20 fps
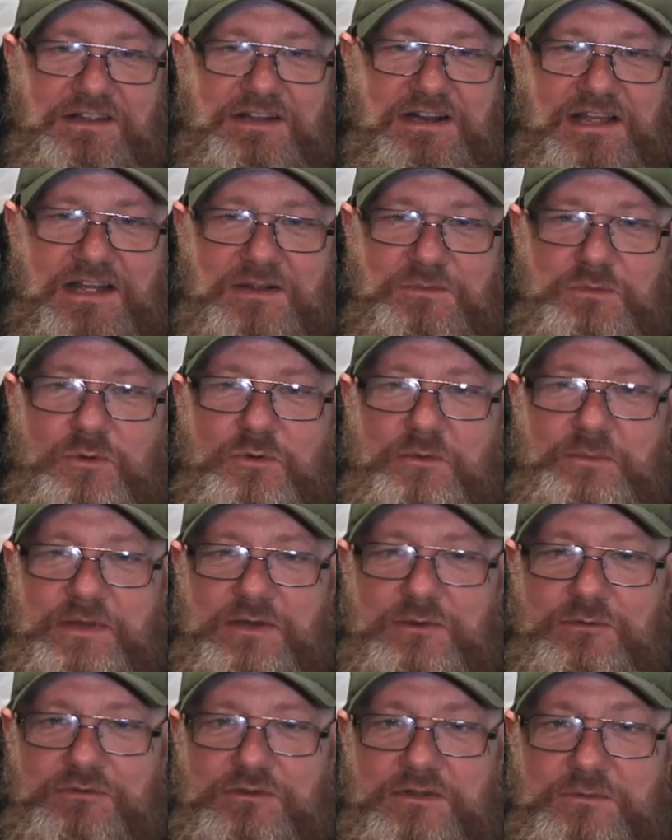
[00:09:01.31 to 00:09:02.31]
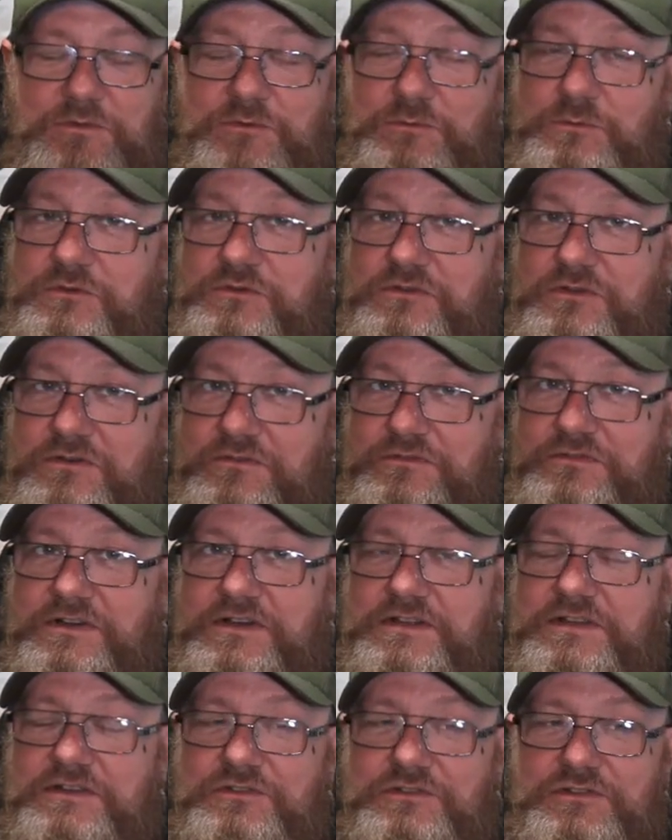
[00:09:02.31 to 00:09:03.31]
Cloudwater Pilsner, which was not
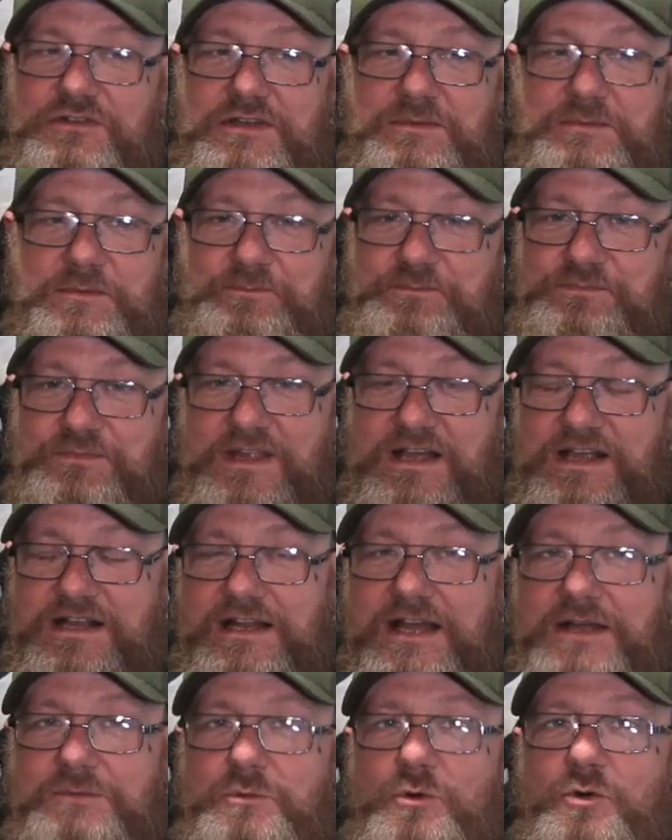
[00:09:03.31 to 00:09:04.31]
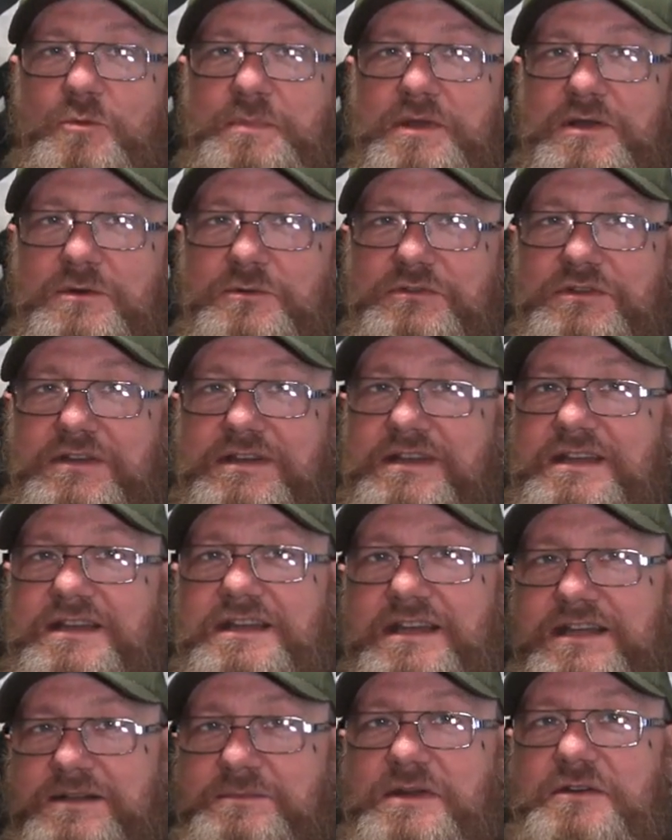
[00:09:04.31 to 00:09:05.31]
fucking cheap. Cloudwater Pilsner,
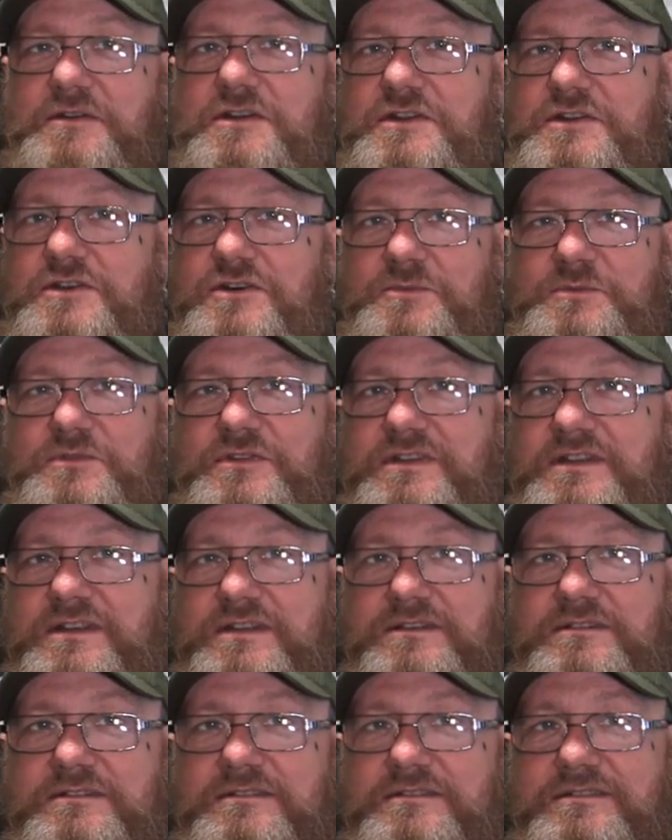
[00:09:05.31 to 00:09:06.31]
it had American hops in it.